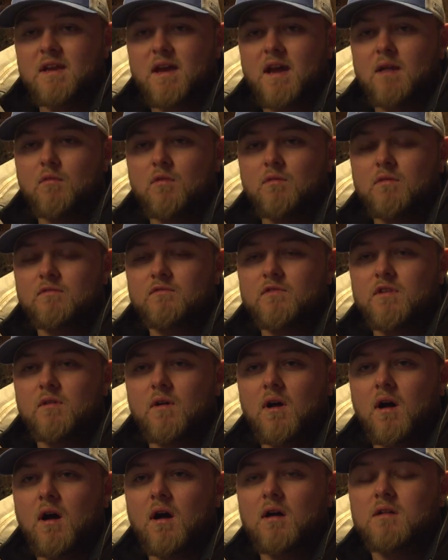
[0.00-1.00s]
gabble with a few
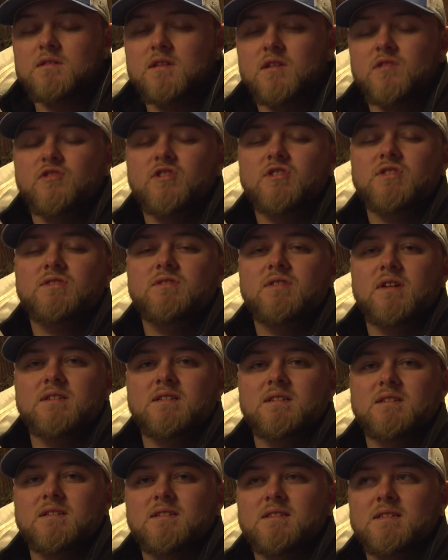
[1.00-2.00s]
honks, it just
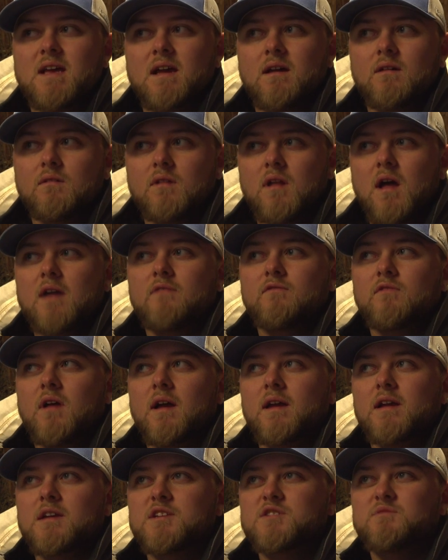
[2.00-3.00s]
doesn't sound
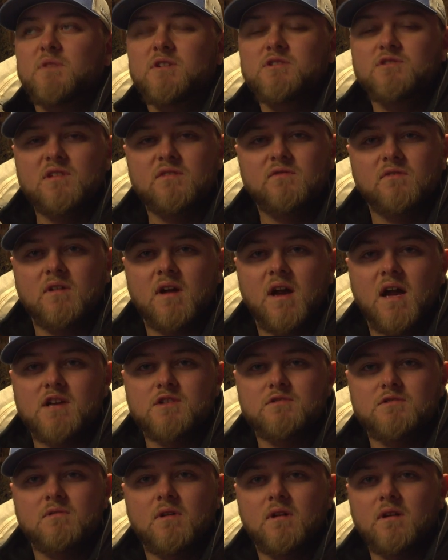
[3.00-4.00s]
lifelike, especially for
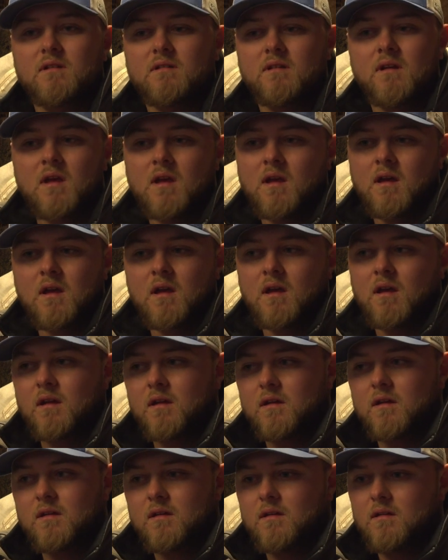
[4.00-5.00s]
guys running
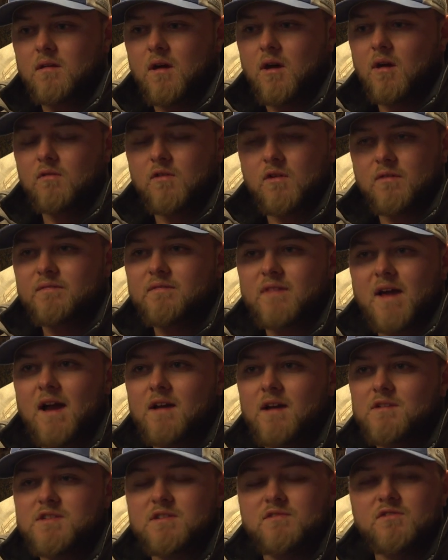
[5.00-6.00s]
over a
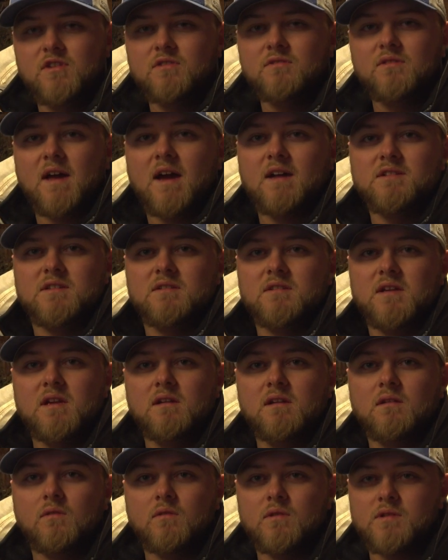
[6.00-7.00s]
thousand, two thousand
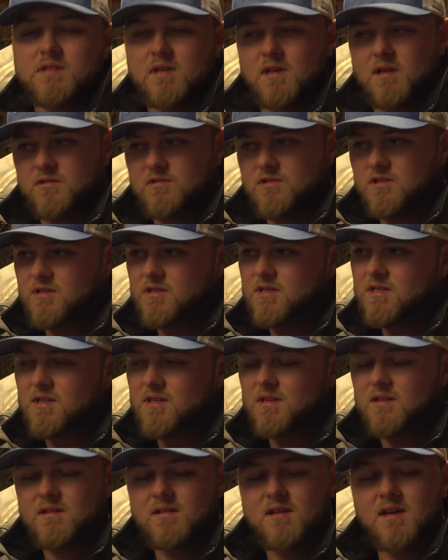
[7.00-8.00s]
decoys. It
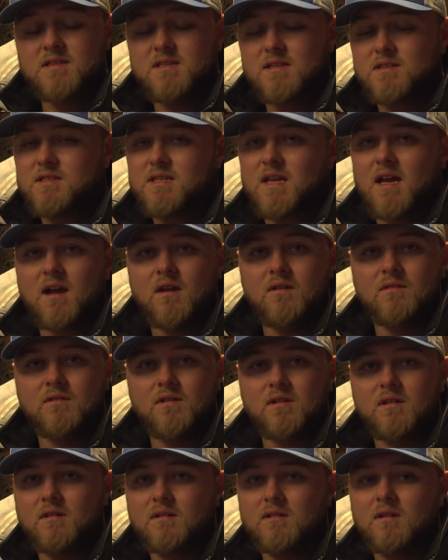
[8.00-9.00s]
just doesn't
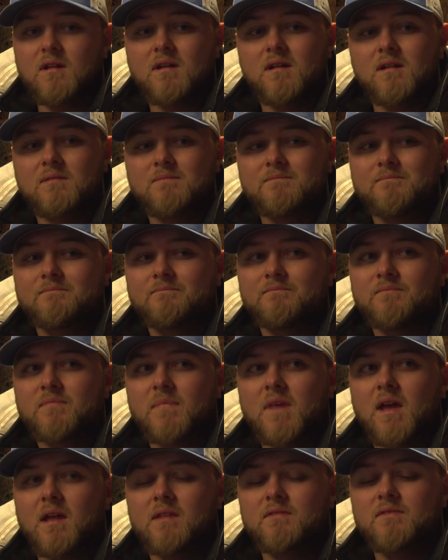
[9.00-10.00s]
sound, uh,
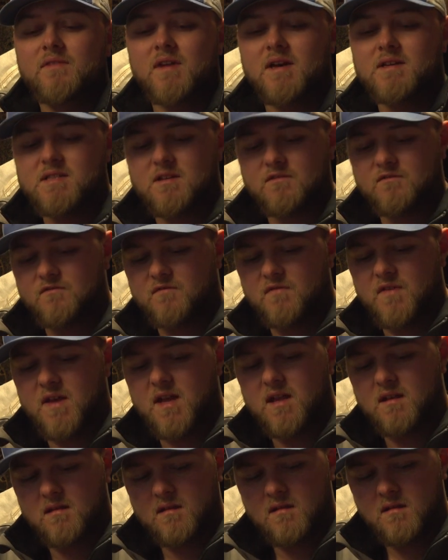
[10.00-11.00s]
it doesn't
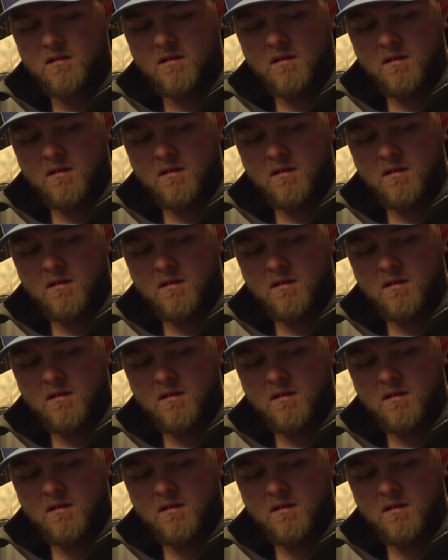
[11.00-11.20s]
fit